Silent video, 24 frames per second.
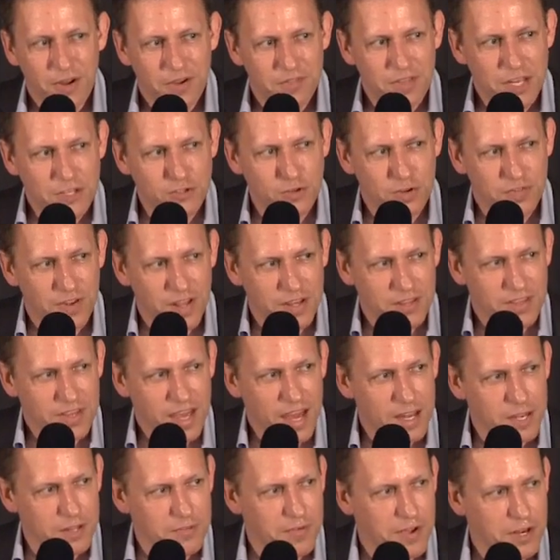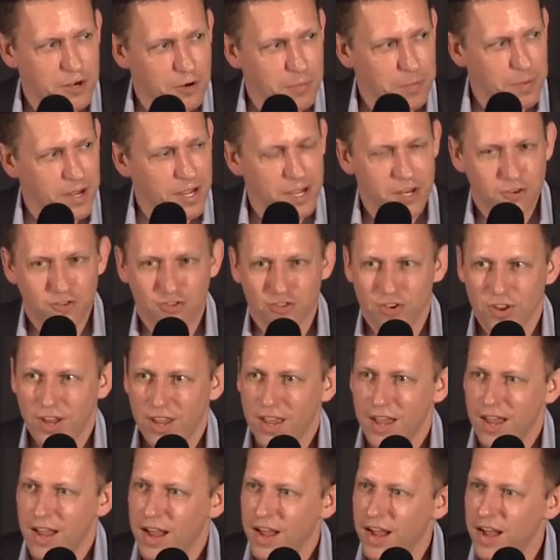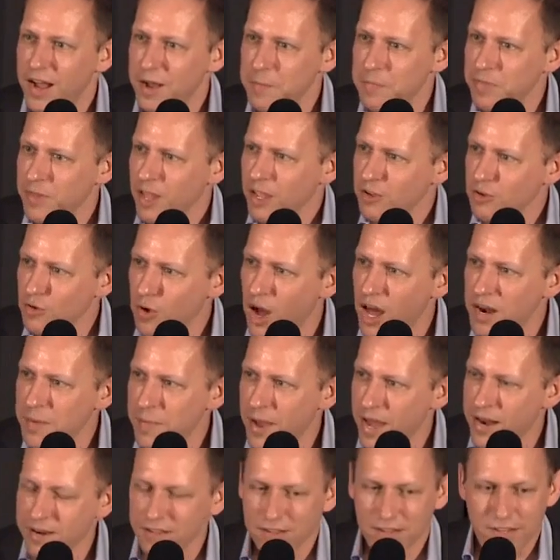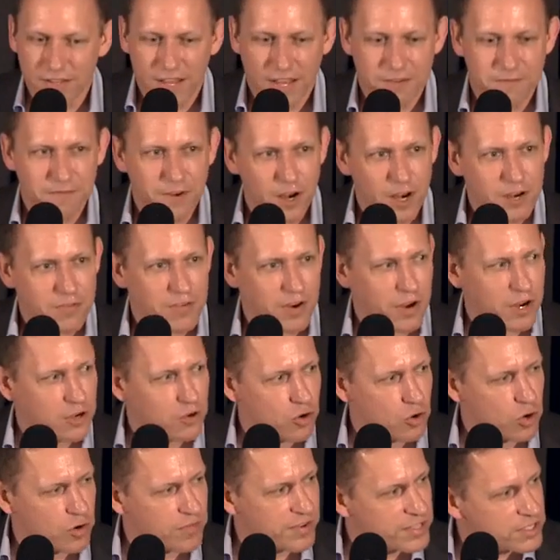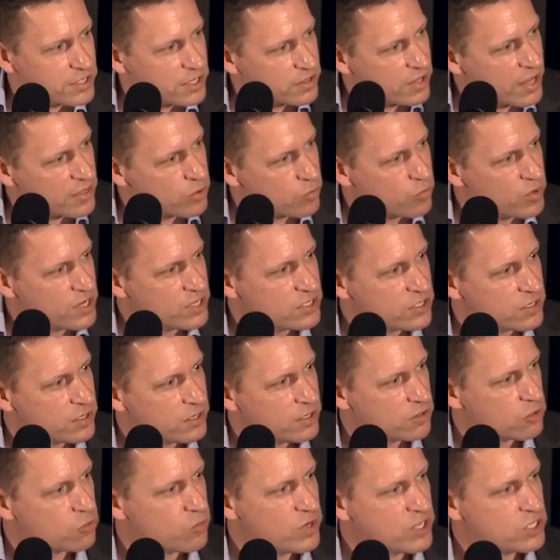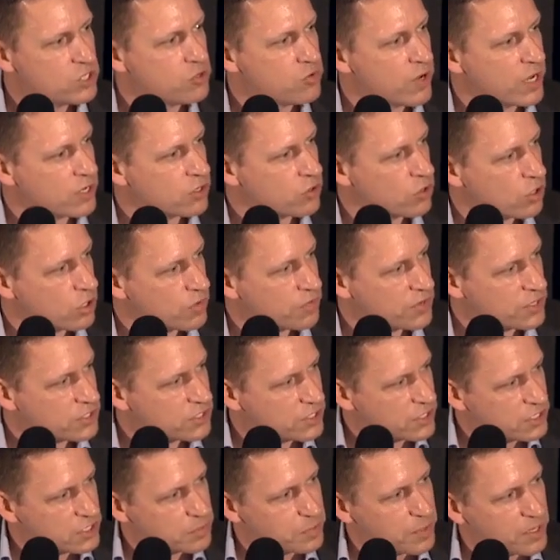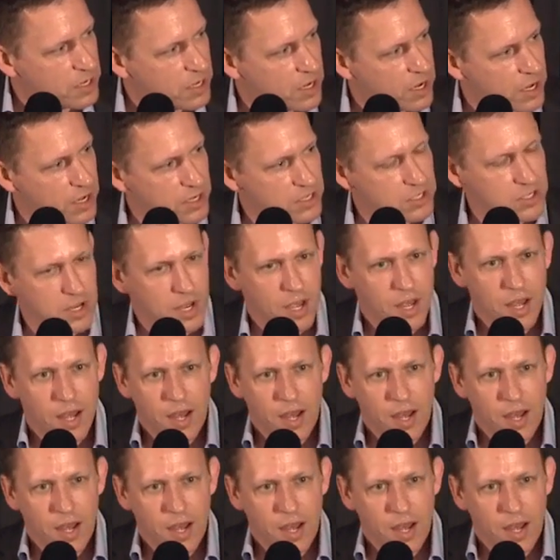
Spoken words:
That's sort of like the elevator pitch. You automatically get very, very nervous. And the reason you get nervous is because